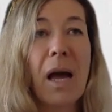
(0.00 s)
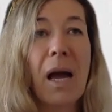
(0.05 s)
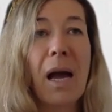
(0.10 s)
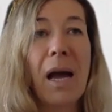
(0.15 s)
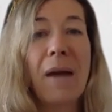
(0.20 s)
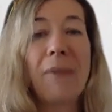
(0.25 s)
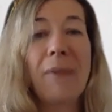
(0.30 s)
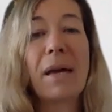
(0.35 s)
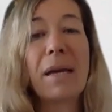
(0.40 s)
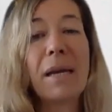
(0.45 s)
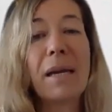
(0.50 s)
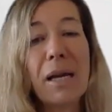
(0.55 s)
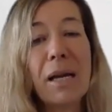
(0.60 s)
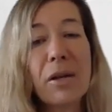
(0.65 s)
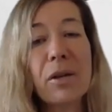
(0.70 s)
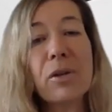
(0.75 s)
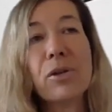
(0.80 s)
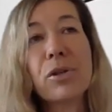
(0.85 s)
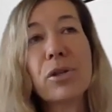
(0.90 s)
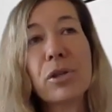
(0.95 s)
And then I
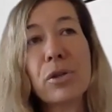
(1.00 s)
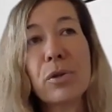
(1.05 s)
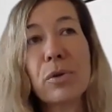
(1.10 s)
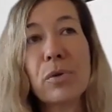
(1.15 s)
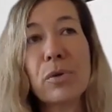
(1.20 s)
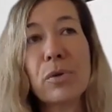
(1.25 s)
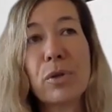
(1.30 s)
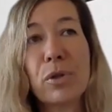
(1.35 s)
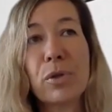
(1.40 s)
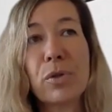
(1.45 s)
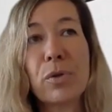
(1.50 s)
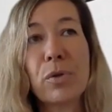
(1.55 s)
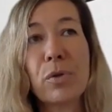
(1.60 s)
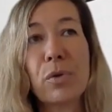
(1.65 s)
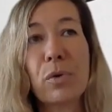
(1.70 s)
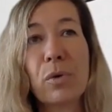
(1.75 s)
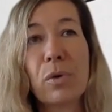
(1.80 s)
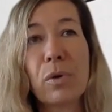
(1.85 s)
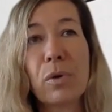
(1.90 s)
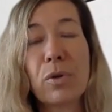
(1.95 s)
could choose
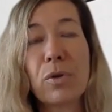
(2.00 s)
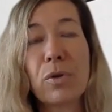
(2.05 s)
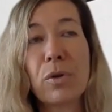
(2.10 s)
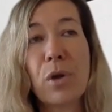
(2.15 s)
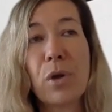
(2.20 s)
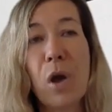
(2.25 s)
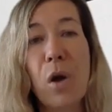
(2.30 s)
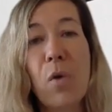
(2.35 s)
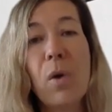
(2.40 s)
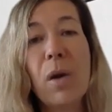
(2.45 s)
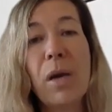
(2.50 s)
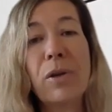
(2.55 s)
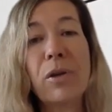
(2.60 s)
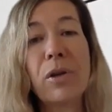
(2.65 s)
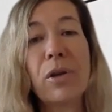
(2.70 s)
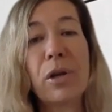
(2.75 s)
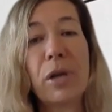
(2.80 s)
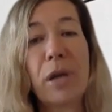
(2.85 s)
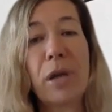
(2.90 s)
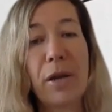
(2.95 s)
to go in
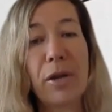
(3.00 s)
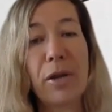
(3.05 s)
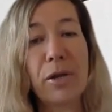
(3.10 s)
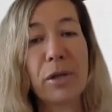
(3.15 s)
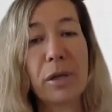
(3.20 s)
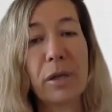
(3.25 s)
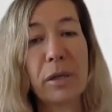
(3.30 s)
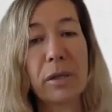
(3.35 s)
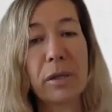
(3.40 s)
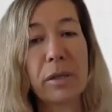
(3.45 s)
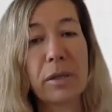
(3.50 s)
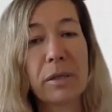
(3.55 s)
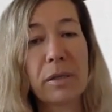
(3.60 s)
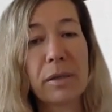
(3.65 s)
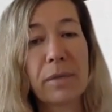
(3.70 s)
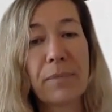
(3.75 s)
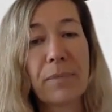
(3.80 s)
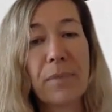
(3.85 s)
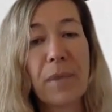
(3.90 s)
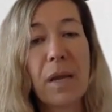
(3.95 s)

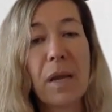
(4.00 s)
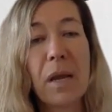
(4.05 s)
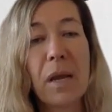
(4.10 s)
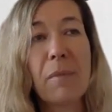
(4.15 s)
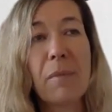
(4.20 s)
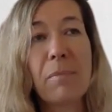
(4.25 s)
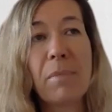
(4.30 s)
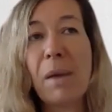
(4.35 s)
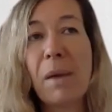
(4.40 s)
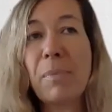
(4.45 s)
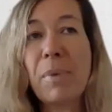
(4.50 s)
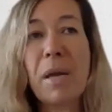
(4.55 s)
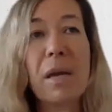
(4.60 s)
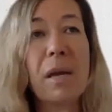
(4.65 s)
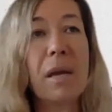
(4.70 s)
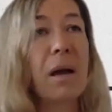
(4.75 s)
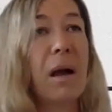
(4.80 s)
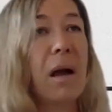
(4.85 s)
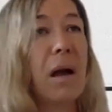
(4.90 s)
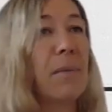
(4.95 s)
connections.
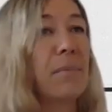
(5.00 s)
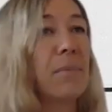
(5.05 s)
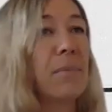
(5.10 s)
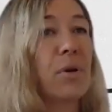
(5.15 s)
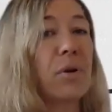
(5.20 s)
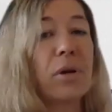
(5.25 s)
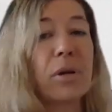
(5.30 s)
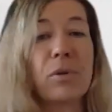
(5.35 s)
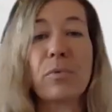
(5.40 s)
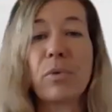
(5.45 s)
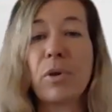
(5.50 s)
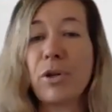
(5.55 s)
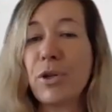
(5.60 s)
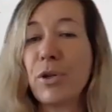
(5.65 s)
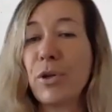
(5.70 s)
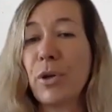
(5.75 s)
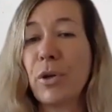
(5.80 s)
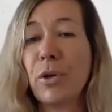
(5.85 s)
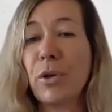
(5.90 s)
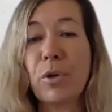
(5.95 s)
Maybe you can
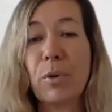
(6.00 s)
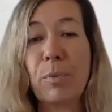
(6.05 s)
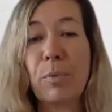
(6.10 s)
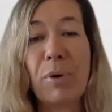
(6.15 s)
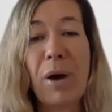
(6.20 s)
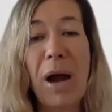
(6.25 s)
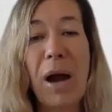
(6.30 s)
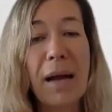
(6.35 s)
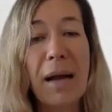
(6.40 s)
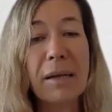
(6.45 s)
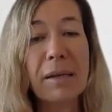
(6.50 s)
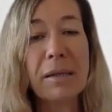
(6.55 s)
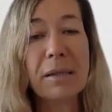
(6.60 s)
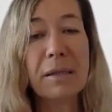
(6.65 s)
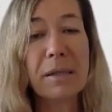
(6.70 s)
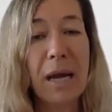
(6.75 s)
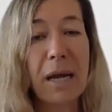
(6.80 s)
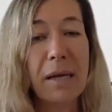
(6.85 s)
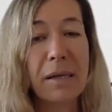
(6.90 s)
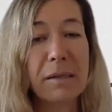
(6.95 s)
return to a
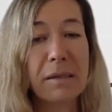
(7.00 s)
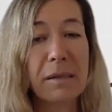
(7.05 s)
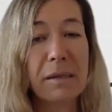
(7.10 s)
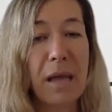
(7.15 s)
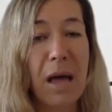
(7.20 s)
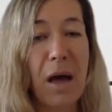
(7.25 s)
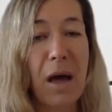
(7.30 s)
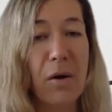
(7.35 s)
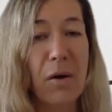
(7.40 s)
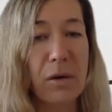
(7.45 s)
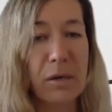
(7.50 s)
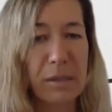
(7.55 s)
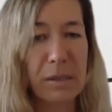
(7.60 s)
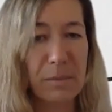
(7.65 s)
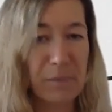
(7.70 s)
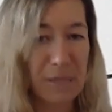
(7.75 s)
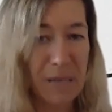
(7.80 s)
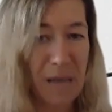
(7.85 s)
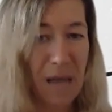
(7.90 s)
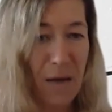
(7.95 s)
practice that is allowing
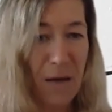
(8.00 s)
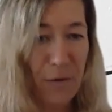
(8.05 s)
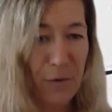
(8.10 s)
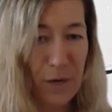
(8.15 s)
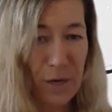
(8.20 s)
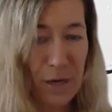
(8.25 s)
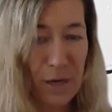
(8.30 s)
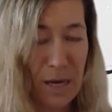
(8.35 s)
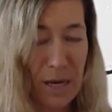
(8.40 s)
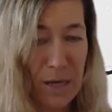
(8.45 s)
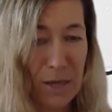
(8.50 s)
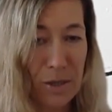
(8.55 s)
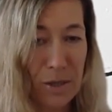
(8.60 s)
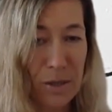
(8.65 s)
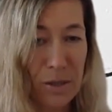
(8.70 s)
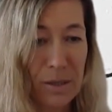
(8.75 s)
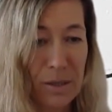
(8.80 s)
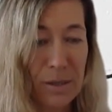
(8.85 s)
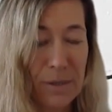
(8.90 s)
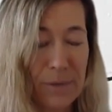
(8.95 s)
some
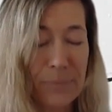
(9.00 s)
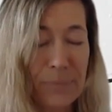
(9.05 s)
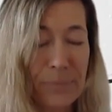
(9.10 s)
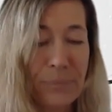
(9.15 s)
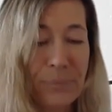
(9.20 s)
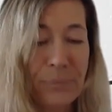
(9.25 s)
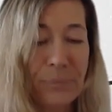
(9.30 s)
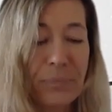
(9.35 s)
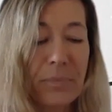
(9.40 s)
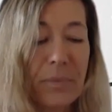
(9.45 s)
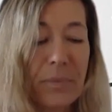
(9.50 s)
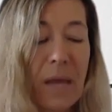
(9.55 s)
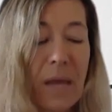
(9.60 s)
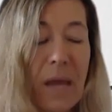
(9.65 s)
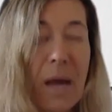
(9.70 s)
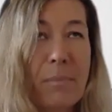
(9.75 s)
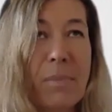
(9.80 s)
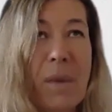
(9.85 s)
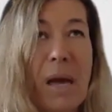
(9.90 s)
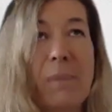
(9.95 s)
self-connection.
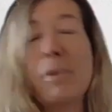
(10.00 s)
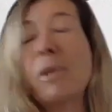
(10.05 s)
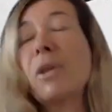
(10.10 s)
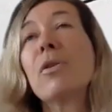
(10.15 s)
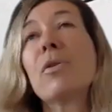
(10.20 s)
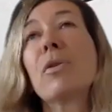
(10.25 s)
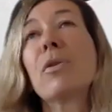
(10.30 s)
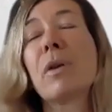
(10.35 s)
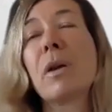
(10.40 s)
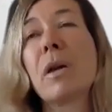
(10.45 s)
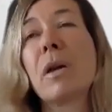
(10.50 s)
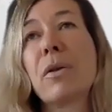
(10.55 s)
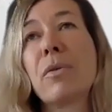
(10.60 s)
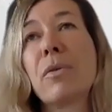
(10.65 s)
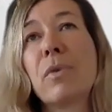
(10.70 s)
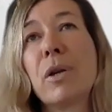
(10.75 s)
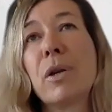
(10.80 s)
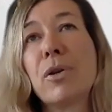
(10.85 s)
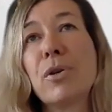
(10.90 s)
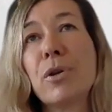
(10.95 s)
Maybe you can
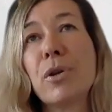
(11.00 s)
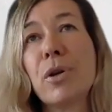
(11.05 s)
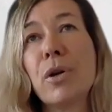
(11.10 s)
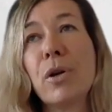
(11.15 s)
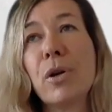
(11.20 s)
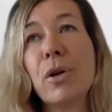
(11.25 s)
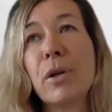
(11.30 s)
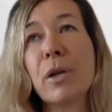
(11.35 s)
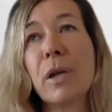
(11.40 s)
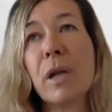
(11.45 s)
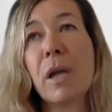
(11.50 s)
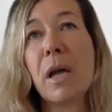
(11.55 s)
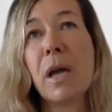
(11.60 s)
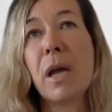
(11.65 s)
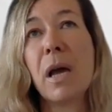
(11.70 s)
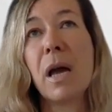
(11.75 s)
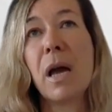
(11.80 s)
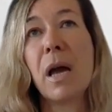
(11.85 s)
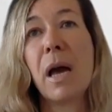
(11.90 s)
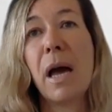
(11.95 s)
return
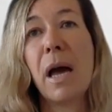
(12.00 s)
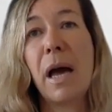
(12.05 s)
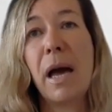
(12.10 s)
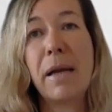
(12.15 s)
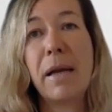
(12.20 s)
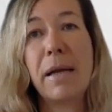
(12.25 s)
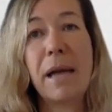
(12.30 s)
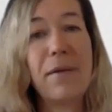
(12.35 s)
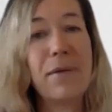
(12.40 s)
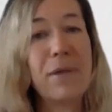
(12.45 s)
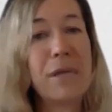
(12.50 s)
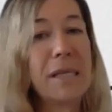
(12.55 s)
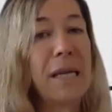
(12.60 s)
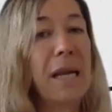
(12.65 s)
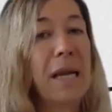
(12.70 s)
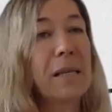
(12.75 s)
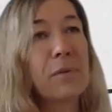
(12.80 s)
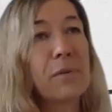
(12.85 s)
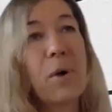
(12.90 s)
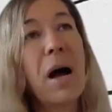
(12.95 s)
and have a
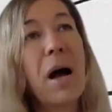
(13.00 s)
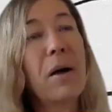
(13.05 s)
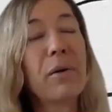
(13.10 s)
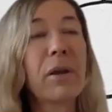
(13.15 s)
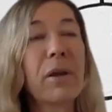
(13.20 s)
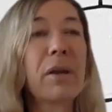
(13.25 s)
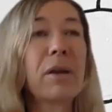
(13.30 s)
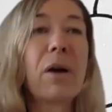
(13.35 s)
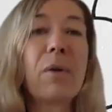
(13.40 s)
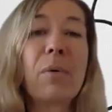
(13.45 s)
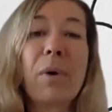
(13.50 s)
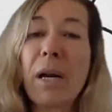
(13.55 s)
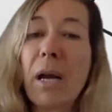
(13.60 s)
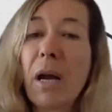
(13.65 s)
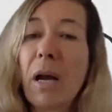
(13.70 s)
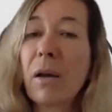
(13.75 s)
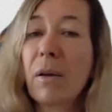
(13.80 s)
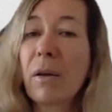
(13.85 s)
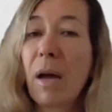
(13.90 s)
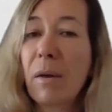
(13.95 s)
sense, wow, you know, when
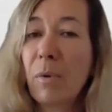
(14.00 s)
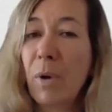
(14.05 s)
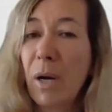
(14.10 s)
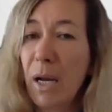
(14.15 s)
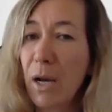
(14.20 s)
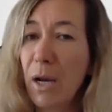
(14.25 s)
I